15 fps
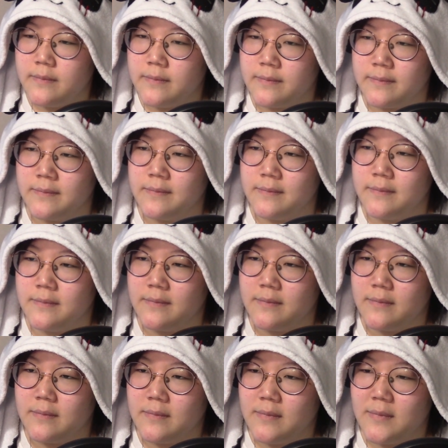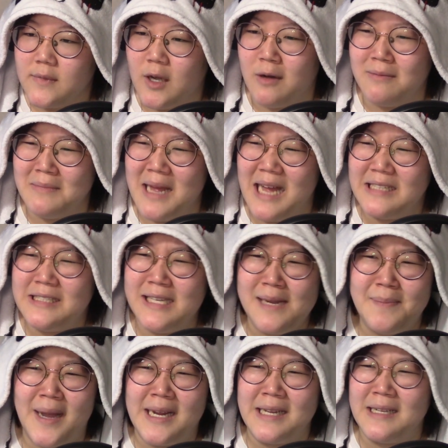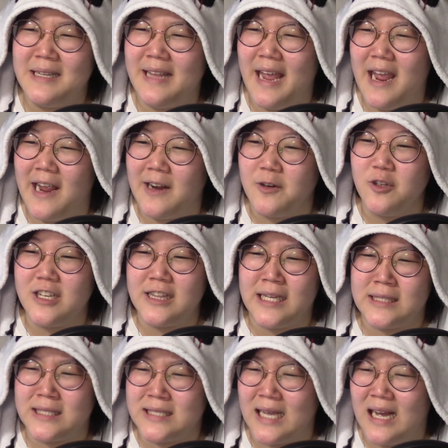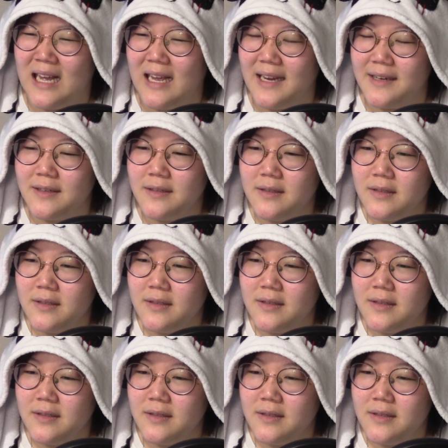Mm. Oh man, see back in the day. Look at that design.